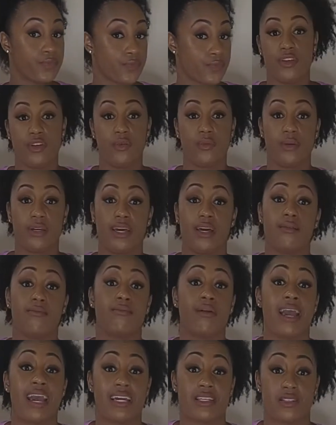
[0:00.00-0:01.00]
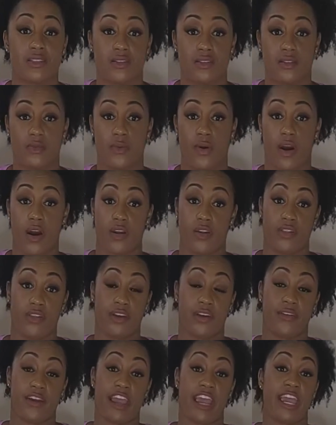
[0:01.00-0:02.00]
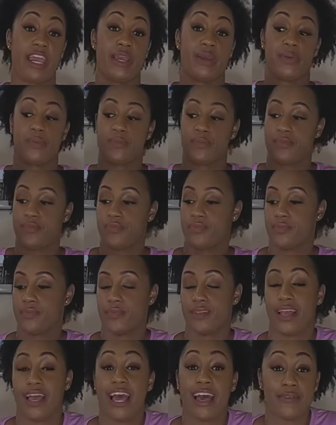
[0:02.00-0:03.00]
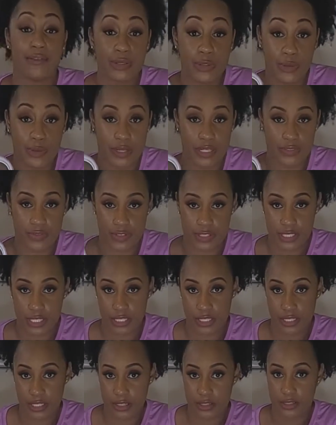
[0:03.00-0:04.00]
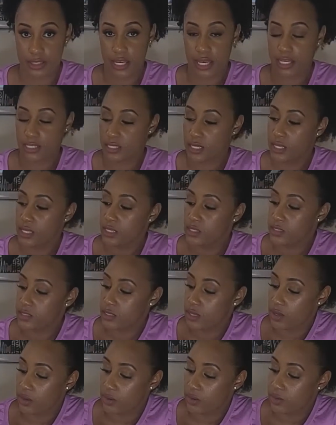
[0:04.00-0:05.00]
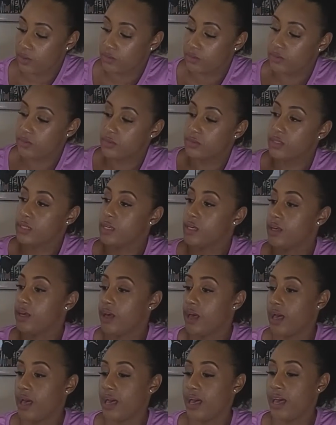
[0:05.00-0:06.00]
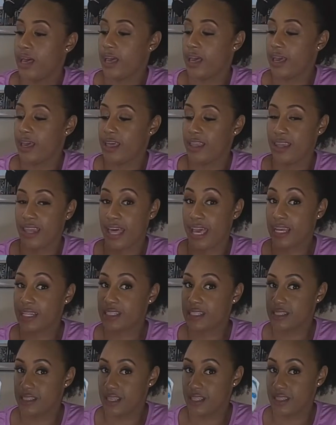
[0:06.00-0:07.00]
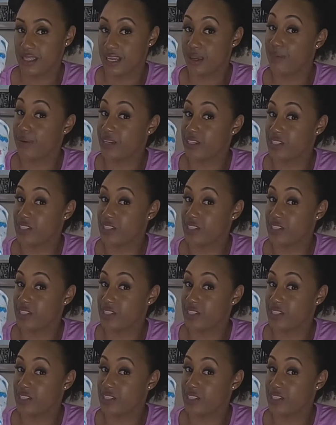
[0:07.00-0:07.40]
If you become master swaddler, right? I've been doing this for 10 years, guys, so I like to think that I'm